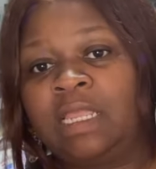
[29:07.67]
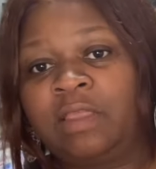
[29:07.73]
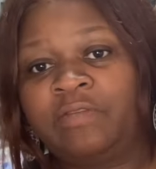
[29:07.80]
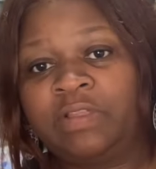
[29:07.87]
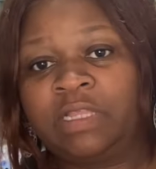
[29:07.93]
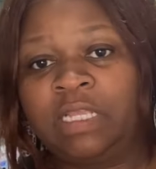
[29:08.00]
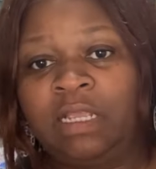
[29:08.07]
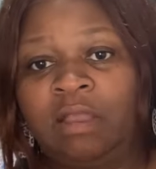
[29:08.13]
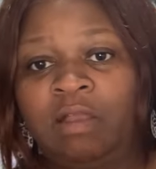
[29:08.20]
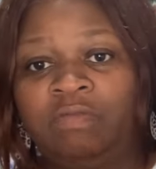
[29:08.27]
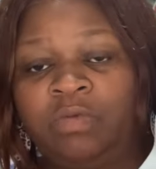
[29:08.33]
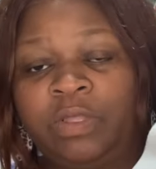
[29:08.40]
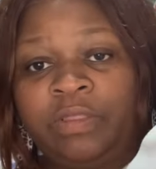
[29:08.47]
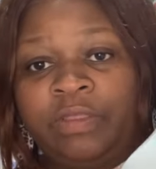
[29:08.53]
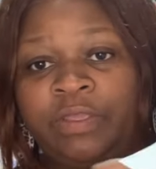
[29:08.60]
everything off
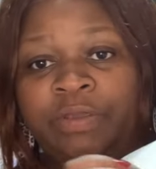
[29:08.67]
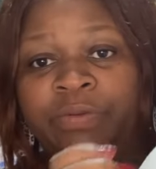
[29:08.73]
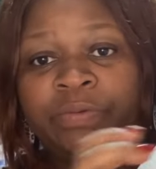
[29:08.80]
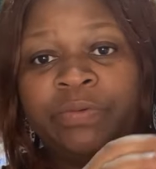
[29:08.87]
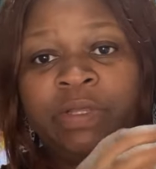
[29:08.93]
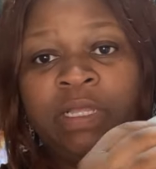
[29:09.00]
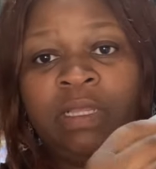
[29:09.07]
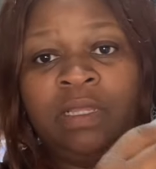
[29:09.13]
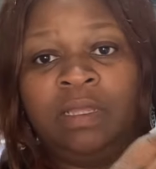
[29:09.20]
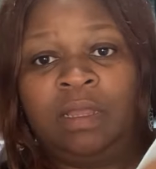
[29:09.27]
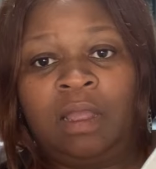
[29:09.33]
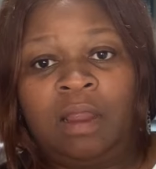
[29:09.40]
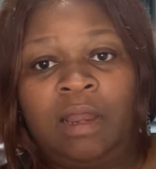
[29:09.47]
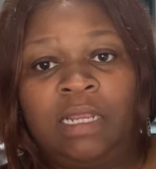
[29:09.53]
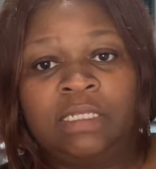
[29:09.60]
with you.
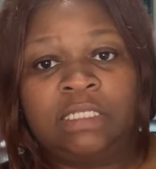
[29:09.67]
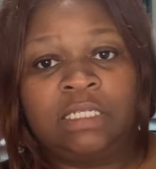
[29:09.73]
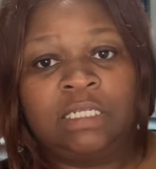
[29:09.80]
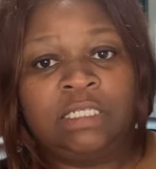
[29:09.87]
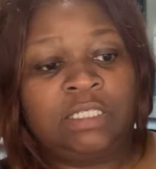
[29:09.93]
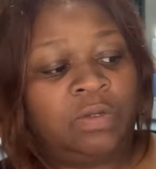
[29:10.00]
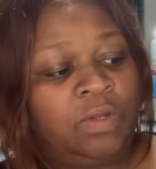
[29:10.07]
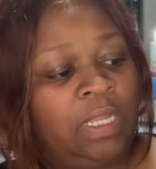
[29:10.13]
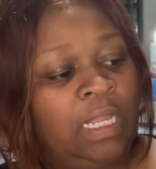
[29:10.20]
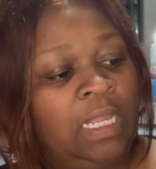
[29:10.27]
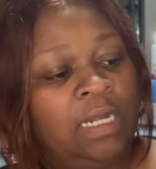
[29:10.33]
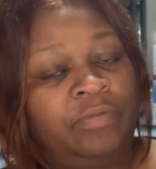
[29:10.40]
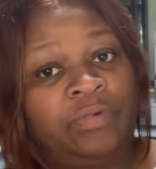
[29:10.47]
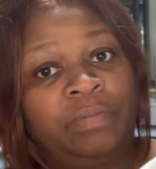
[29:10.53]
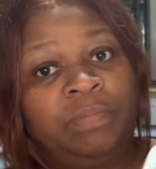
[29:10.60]
All right, so let's go ahead
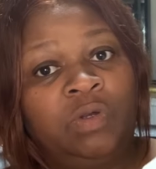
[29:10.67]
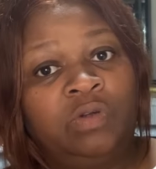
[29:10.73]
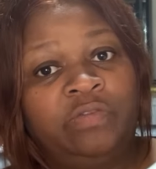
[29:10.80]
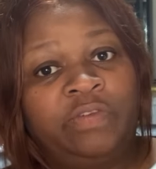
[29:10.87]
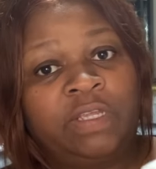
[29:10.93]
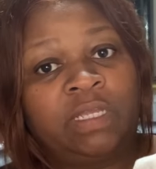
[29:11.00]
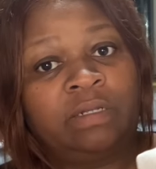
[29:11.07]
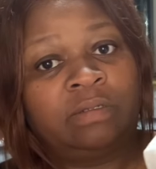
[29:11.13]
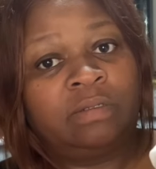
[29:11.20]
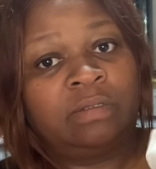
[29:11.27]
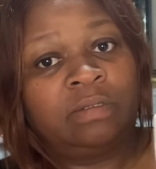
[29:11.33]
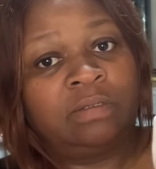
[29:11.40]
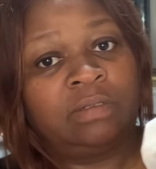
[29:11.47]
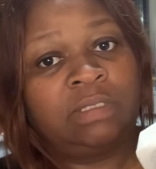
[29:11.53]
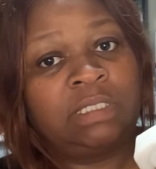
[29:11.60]
and remove it.
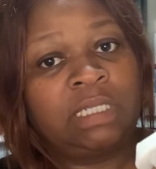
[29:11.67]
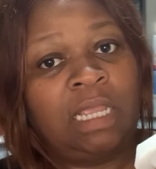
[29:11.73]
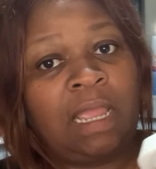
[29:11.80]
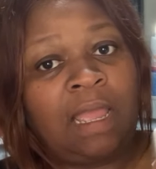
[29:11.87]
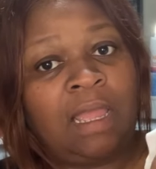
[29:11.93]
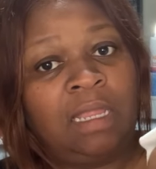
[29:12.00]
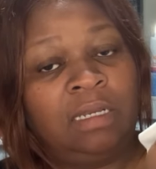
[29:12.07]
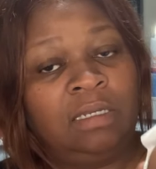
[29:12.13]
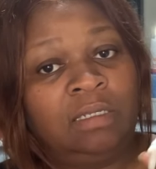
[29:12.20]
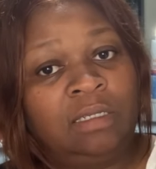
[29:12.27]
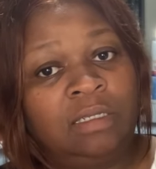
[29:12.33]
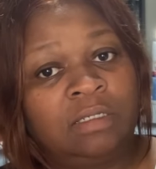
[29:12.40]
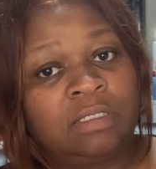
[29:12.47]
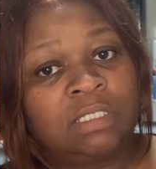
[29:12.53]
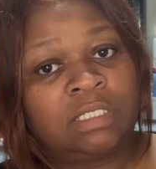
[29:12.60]
See how it
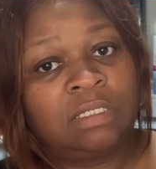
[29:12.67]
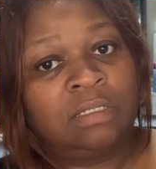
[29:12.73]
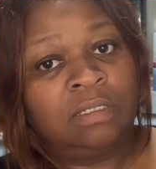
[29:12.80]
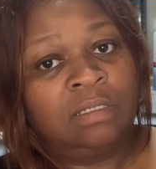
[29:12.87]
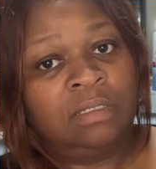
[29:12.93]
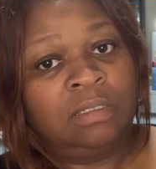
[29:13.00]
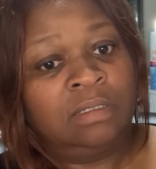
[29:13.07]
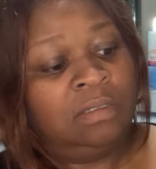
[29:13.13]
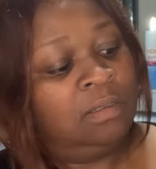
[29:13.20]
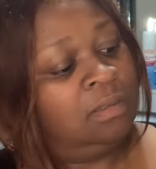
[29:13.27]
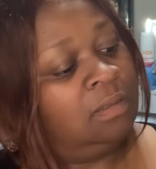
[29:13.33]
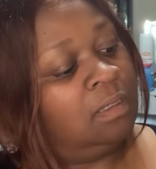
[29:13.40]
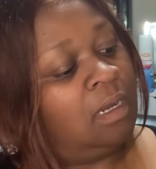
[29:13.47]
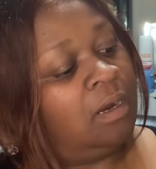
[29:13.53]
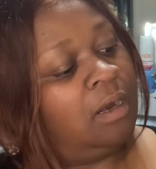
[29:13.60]
looks.
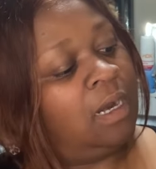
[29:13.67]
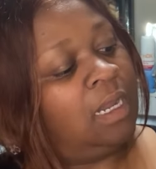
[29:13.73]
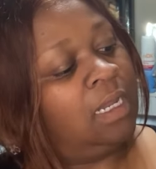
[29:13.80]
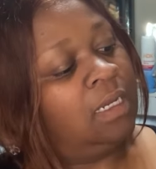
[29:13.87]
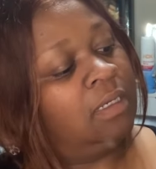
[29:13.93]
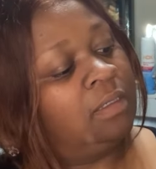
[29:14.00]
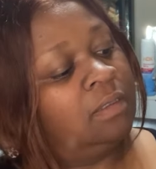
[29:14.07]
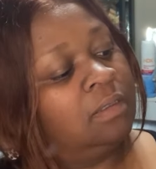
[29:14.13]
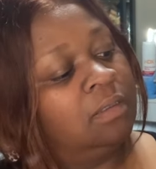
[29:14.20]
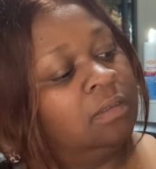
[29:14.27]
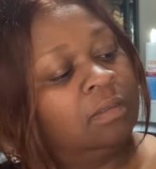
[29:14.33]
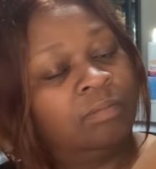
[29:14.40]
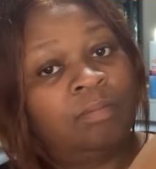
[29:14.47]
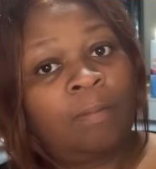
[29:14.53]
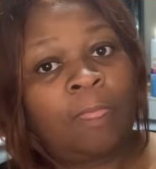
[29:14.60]
All right.
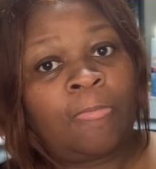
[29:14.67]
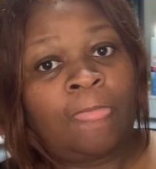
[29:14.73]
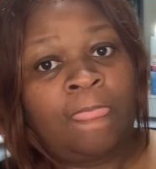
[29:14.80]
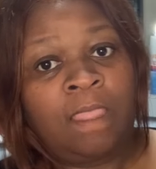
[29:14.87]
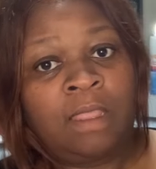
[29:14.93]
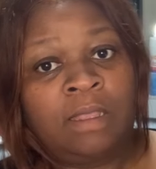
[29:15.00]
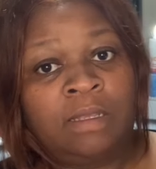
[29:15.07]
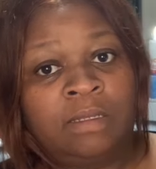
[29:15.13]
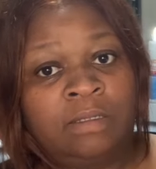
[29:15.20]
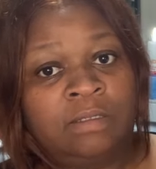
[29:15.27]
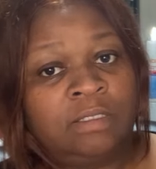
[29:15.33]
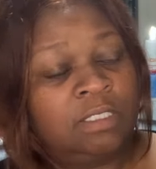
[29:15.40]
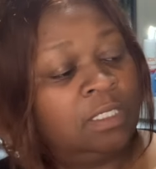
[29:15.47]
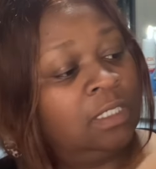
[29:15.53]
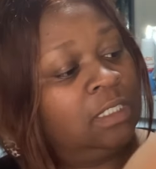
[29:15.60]

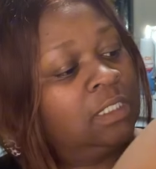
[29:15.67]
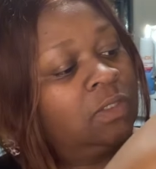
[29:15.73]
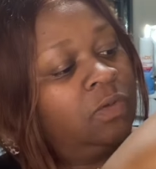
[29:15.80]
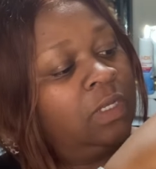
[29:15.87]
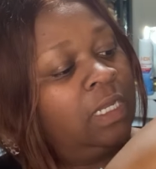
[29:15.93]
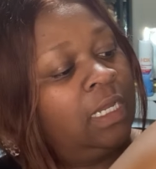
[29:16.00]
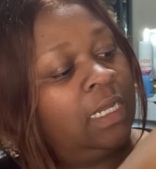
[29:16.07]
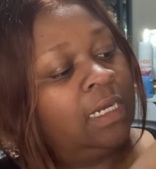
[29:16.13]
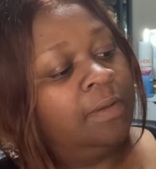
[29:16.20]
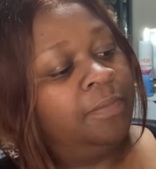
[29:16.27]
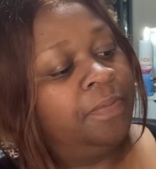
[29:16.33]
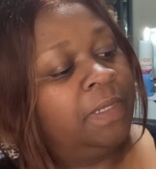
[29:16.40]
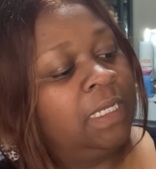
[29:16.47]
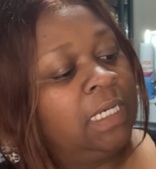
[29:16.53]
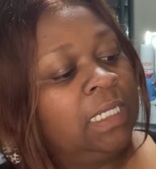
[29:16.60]
So let's go ahead and
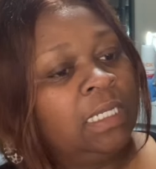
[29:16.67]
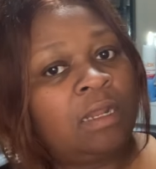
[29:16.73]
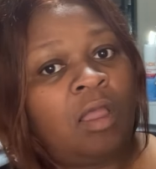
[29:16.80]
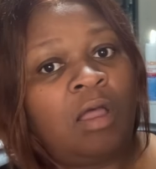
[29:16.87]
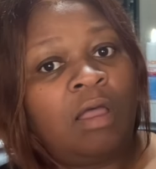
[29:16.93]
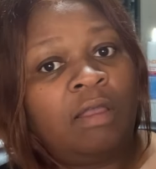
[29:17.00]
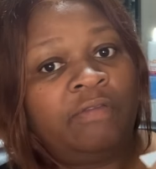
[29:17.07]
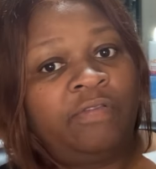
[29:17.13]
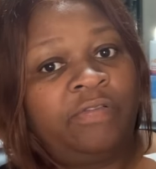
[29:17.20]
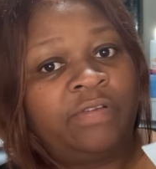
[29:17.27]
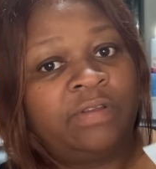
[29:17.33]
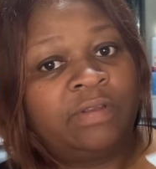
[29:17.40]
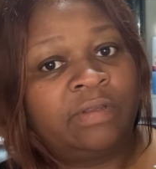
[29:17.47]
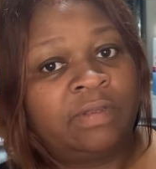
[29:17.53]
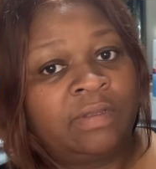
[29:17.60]
peel it
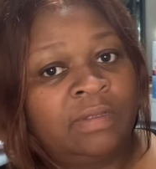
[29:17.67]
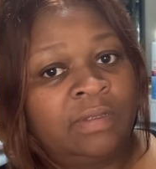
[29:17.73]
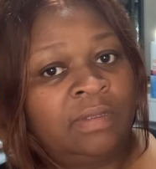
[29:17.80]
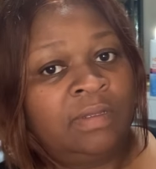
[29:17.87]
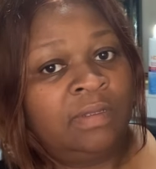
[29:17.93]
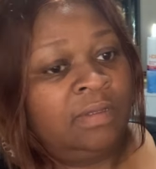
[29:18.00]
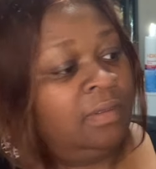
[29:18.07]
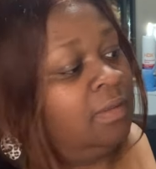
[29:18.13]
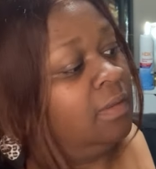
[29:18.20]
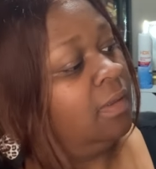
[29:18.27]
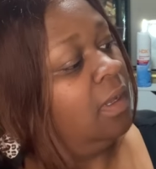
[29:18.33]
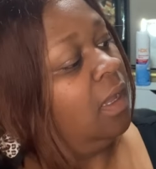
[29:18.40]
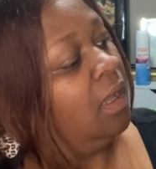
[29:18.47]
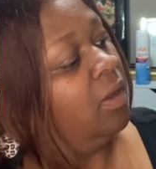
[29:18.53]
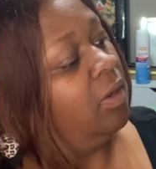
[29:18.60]
off.
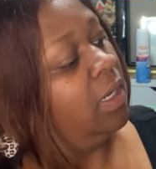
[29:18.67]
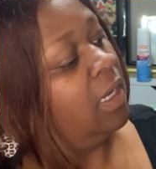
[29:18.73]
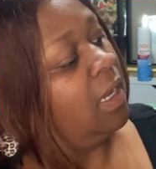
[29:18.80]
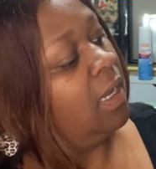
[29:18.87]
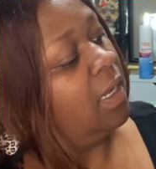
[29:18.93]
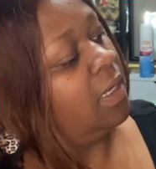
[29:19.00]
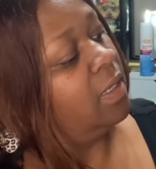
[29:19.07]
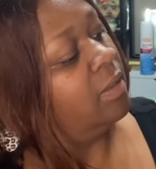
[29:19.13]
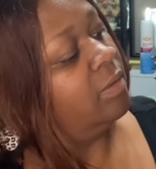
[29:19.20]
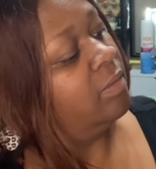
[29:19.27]
Okay.